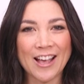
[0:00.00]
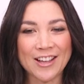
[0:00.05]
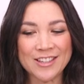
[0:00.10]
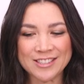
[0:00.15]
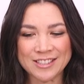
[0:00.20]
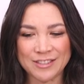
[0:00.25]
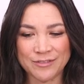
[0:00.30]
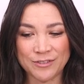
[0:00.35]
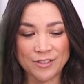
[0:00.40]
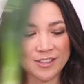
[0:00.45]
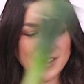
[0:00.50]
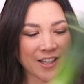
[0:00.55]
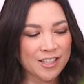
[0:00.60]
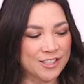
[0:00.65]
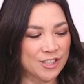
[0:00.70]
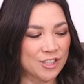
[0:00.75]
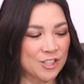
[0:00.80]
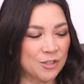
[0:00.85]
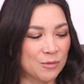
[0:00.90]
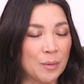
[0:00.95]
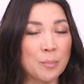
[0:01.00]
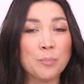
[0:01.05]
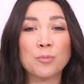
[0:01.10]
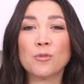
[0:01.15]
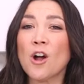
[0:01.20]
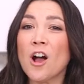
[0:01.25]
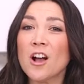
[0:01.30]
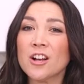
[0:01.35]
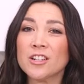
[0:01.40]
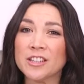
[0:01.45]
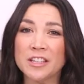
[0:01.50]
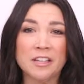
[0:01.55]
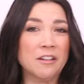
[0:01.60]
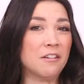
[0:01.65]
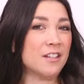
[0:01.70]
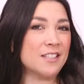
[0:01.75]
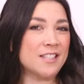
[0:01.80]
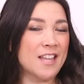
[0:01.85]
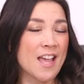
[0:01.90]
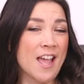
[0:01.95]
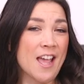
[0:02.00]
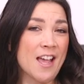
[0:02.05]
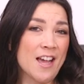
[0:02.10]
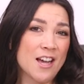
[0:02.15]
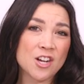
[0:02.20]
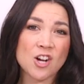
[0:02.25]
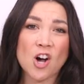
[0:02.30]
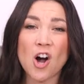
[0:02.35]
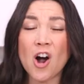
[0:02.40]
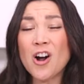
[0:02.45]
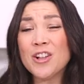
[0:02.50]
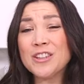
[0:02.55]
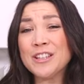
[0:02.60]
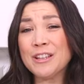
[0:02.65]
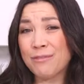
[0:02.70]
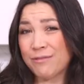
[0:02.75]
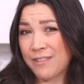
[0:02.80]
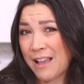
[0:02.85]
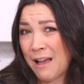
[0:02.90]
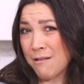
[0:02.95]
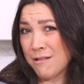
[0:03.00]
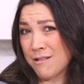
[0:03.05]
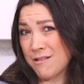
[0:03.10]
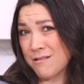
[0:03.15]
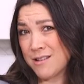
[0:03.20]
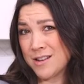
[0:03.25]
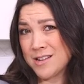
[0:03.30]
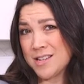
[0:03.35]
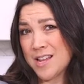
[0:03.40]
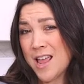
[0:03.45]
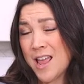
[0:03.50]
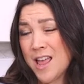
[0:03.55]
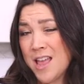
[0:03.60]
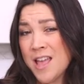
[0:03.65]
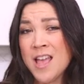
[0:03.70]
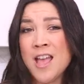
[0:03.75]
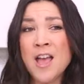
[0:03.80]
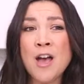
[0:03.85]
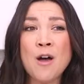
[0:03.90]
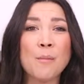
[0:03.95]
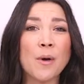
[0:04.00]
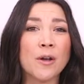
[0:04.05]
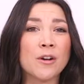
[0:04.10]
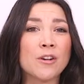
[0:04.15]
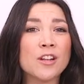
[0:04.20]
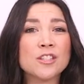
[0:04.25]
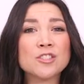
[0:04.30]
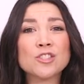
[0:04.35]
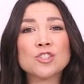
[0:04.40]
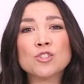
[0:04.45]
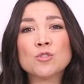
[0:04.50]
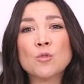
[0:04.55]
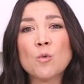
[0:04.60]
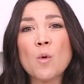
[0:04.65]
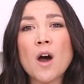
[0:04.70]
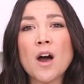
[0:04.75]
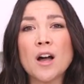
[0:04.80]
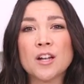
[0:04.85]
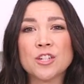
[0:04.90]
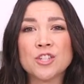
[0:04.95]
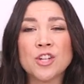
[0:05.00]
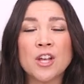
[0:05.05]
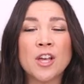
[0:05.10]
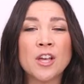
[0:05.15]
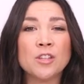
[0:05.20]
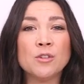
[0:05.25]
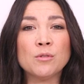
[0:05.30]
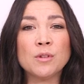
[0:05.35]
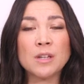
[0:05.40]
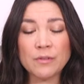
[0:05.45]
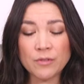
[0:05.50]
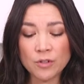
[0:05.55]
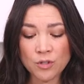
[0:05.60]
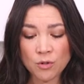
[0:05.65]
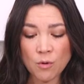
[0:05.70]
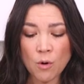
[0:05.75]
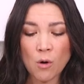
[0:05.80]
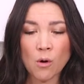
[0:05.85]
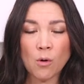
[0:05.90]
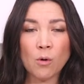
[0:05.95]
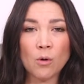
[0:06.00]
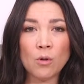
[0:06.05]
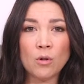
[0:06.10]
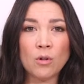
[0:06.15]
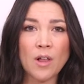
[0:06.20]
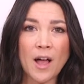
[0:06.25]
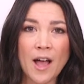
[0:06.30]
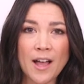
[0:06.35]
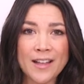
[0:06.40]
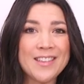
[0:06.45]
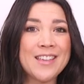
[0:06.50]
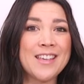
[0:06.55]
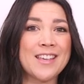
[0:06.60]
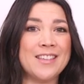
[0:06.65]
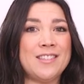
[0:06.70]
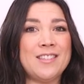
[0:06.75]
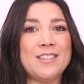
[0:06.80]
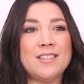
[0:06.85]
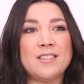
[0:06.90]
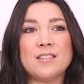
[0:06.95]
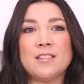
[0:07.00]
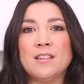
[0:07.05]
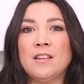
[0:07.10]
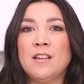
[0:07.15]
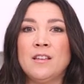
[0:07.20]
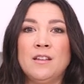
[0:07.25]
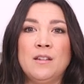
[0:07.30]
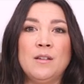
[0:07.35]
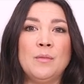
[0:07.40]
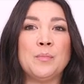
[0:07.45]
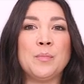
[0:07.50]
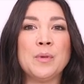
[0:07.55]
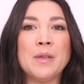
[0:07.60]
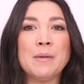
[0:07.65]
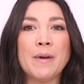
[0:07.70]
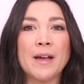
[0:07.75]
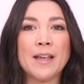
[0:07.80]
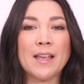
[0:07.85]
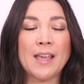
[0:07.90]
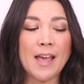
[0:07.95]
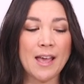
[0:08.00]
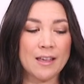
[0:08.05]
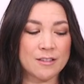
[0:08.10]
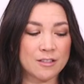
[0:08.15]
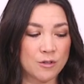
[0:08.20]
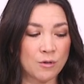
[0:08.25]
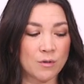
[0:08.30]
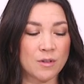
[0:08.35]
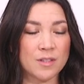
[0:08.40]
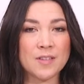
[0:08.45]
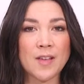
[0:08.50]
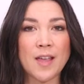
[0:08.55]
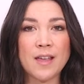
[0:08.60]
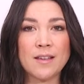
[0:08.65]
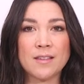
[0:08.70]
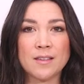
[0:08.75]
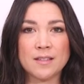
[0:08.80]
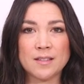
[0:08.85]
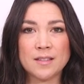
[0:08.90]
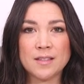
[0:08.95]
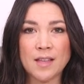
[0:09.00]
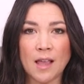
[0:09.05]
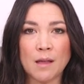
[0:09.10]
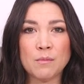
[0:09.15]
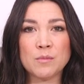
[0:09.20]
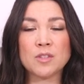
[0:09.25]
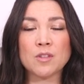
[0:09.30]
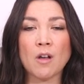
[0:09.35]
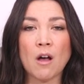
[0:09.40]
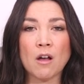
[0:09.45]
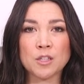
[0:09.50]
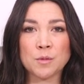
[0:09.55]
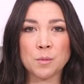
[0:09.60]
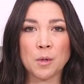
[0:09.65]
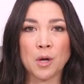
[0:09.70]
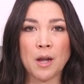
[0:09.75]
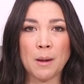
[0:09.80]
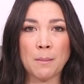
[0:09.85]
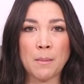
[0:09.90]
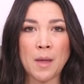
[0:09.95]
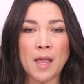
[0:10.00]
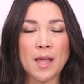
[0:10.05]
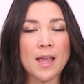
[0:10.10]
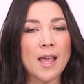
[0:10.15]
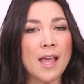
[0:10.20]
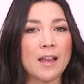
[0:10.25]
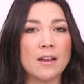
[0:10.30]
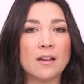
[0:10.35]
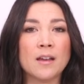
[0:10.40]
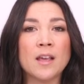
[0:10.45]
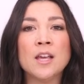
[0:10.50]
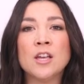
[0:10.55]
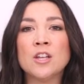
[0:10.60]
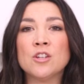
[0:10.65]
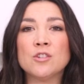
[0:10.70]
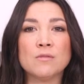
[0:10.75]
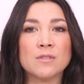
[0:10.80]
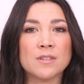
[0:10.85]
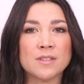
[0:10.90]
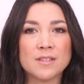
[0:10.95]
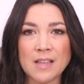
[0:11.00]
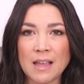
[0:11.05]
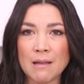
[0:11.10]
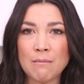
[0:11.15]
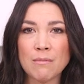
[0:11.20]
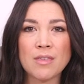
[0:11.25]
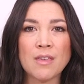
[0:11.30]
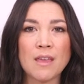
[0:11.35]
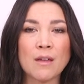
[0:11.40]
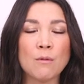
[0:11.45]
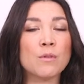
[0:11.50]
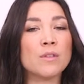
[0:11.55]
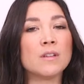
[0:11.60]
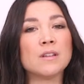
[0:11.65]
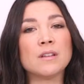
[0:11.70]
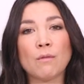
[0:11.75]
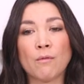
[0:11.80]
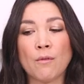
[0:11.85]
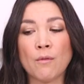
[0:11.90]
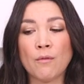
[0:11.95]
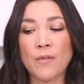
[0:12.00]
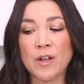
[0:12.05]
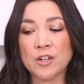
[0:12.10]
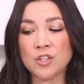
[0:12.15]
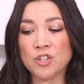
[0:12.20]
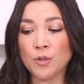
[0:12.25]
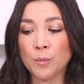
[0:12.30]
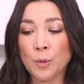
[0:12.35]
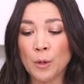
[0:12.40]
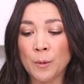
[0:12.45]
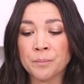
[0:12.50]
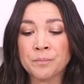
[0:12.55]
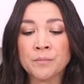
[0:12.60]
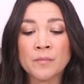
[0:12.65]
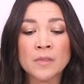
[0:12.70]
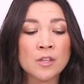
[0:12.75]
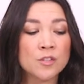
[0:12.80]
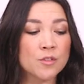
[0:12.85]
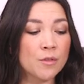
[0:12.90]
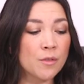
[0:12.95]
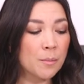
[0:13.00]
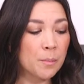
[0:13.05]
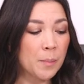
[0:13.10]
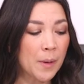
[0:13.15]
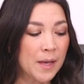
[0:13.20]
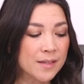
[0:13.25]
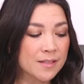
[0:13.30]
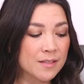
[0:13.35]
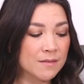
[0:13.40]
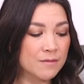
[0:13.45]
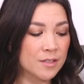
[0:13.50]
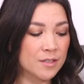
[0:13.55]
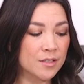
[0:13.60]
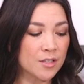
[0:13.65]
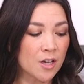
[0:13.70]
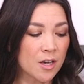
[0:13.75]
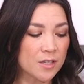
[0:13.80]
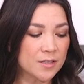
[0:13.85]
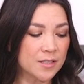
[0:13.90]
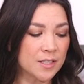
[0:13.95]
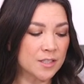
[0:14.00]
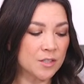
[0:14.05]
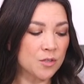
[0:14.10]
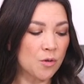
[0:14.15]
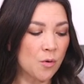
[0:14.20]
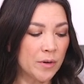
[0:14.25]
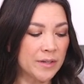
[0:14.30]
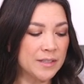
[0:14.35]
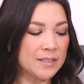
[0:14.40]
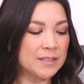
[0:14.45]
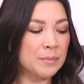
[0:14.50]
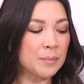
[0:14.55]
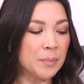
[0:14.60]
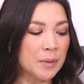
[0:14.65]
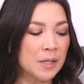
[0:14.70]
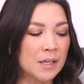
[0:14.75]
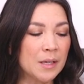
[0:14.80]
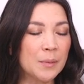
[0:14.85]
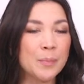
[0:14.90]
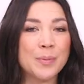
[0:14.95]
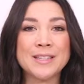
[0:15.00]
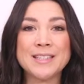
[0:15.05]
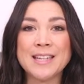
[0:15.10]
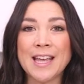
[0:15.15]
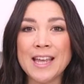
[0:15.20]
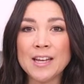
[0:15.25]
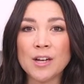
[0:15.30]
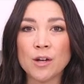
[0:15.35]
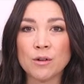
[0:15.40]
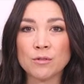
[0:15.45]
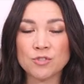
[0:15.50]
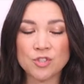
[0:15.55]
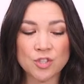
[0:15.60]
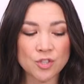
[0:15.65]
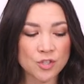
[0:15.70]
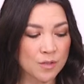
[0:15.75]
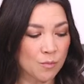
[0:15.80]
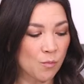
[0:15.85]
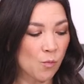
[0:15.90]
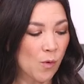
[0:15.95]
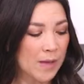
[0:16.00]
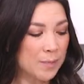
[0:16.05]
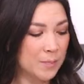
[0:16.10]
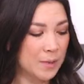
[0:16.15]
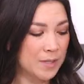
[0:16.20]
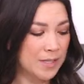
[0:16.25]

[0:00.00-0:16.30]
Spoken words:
else, if you'd like to do a broccoli gratin, a cauliflower gratin, butternut squash, you could even do whole onions, be my guest. You can take this same sauce we're gonna make and do the same thing with a different vegetable. So the base of the sauce is going to be potatoes, just some white